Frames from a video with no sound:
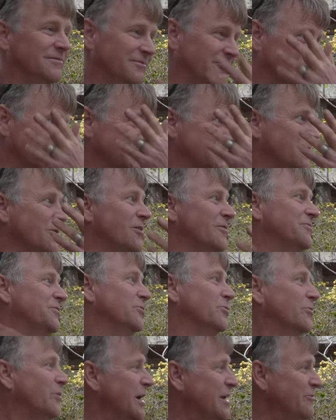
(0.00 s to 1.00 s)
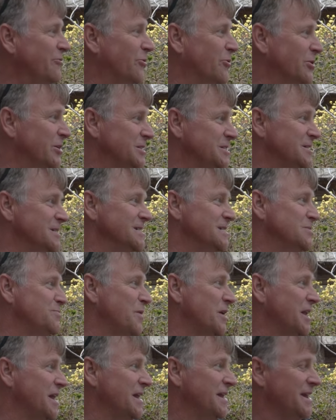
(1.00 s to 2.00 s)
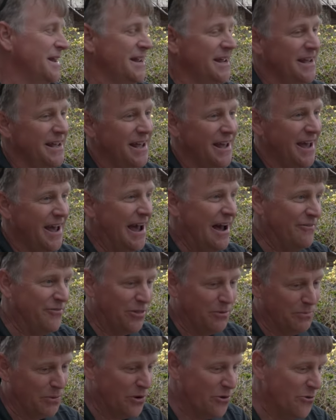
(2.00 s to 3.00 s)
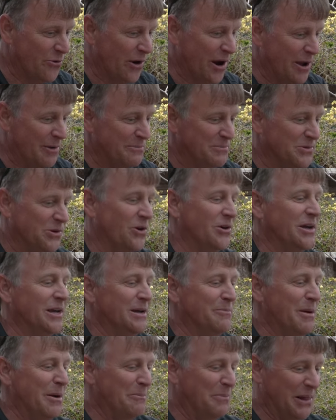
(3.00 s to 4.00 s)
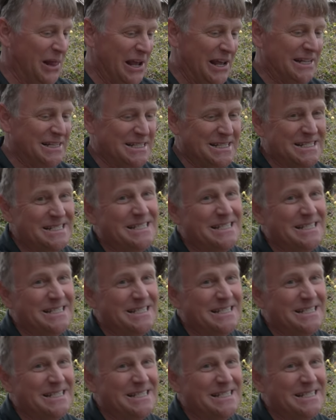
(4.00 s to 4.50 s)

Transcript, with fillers: whisk off to a rainforest and spend half the program talking about plants